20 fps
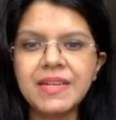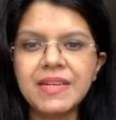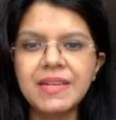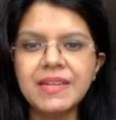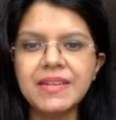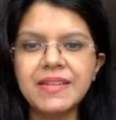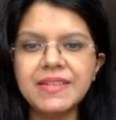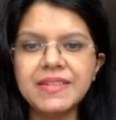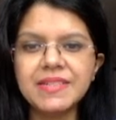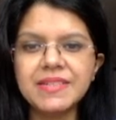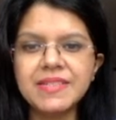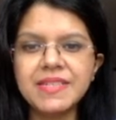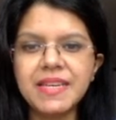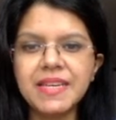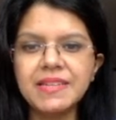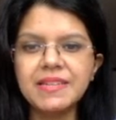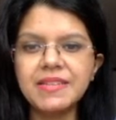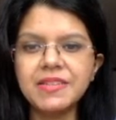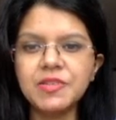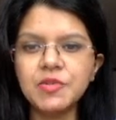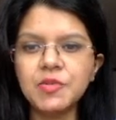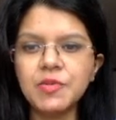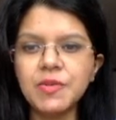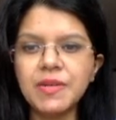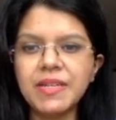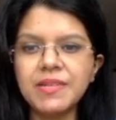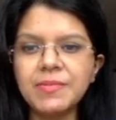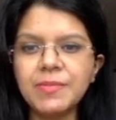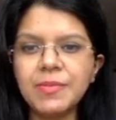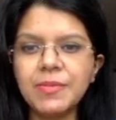let us take the two
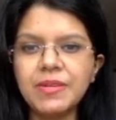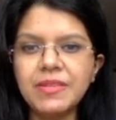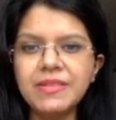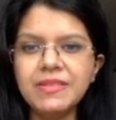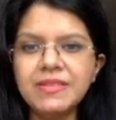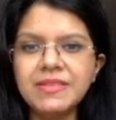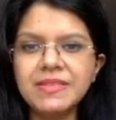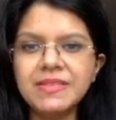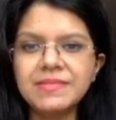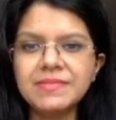endpoints.